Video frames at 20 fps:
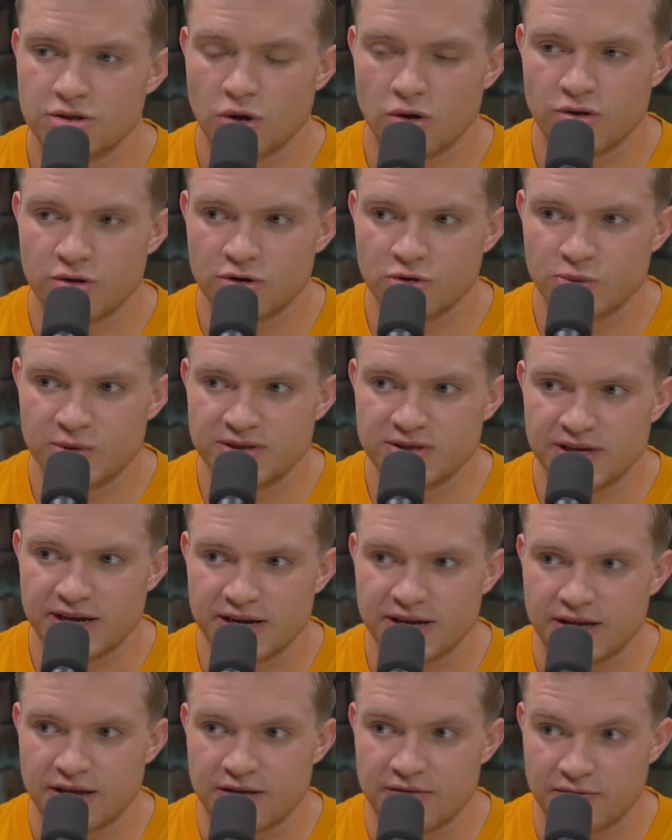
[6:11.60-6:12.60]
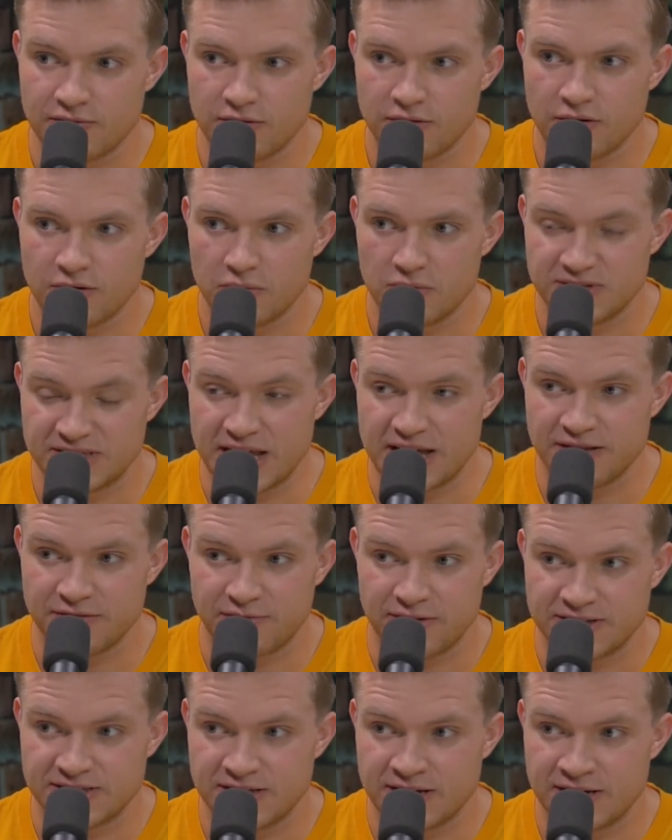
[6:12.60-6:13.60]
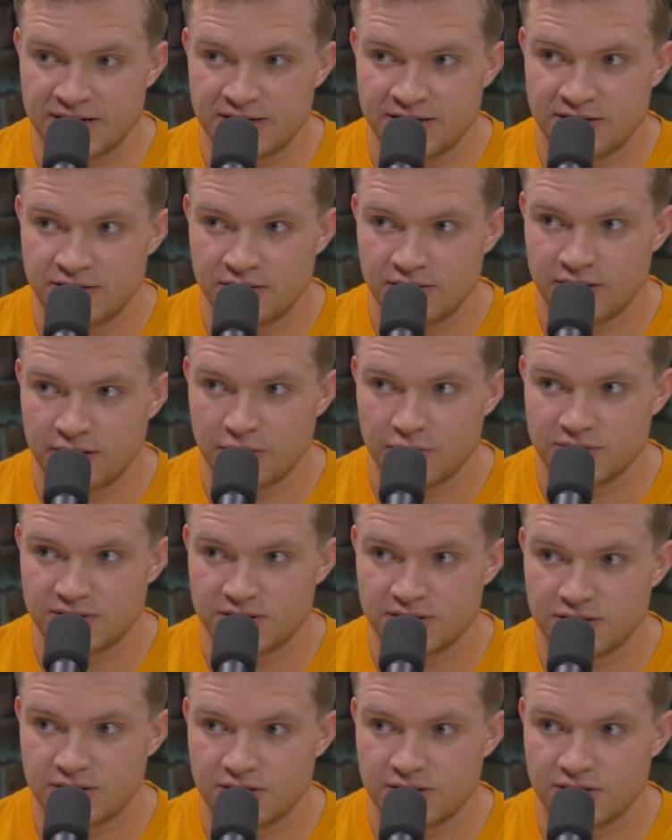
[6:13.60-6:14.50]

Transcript: So are those ones, like, was that investigated? Like, was...